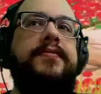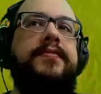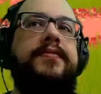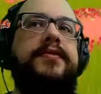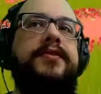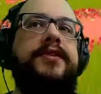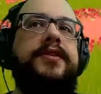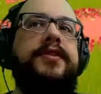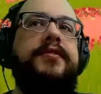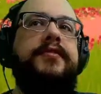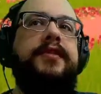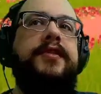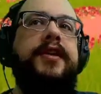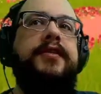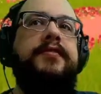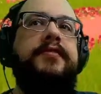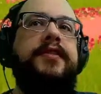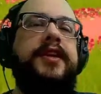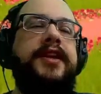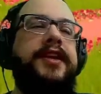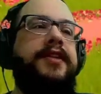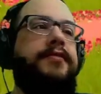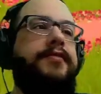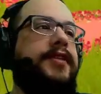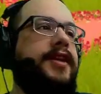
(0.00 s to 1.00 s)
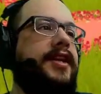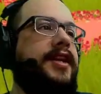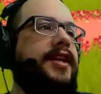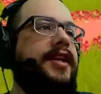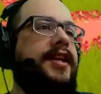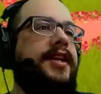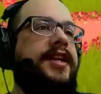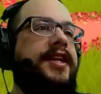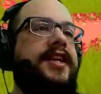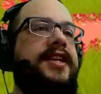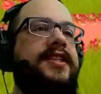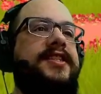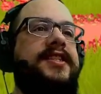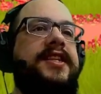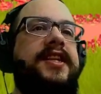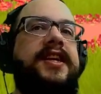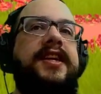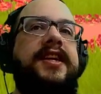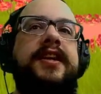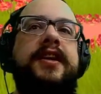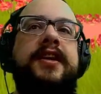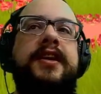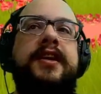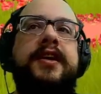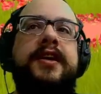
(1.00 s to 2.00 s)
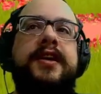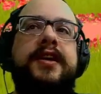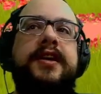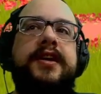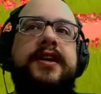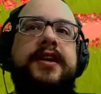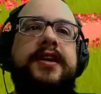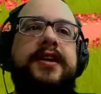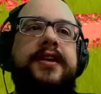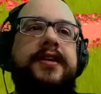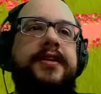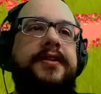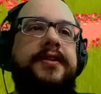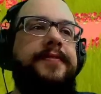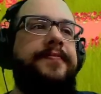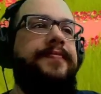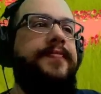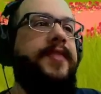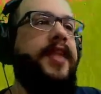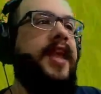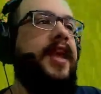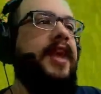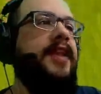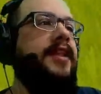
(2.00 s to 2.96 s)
turn around really quickly and easily. Um, and